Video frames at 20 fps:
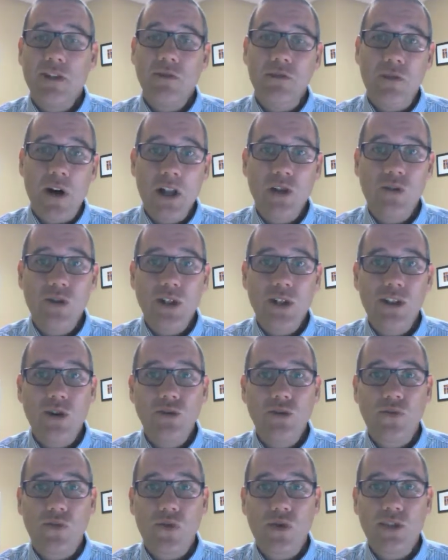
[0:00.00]
Following
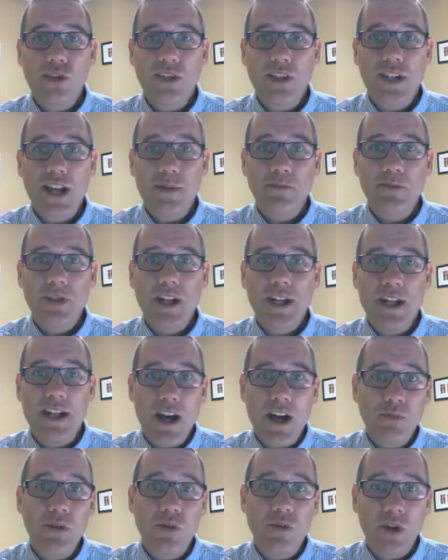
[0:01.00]
those four steps can
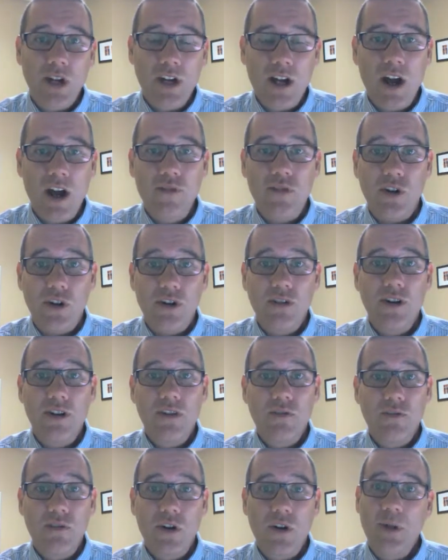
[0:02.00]
help you recover
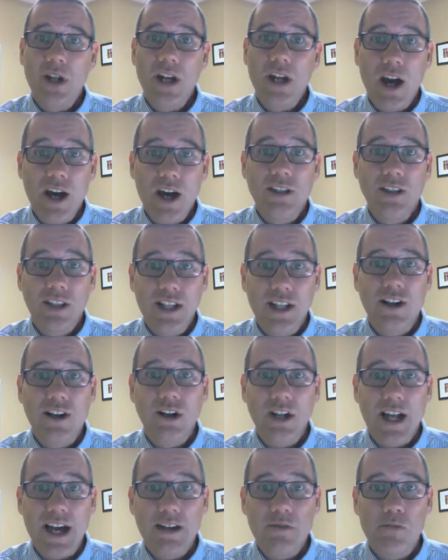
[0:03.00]
from an
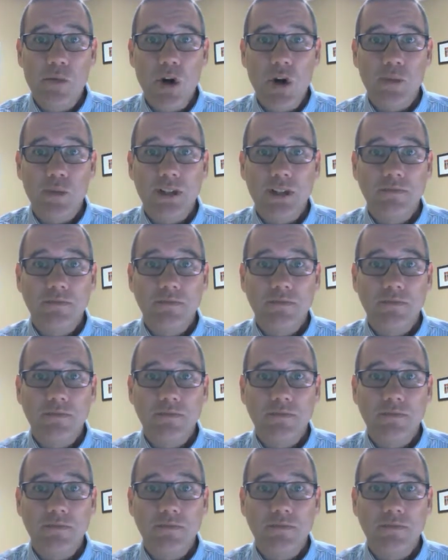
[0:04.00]
unleader-like moment.